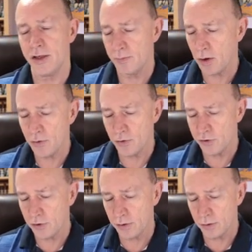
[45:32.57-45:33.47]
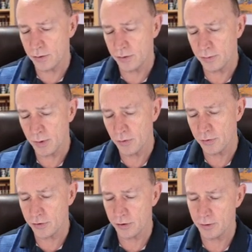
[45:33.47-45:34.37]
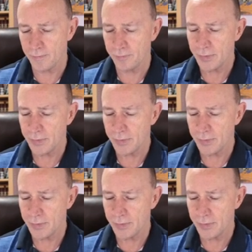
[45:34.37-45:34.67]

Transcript: And both are true. Both are true.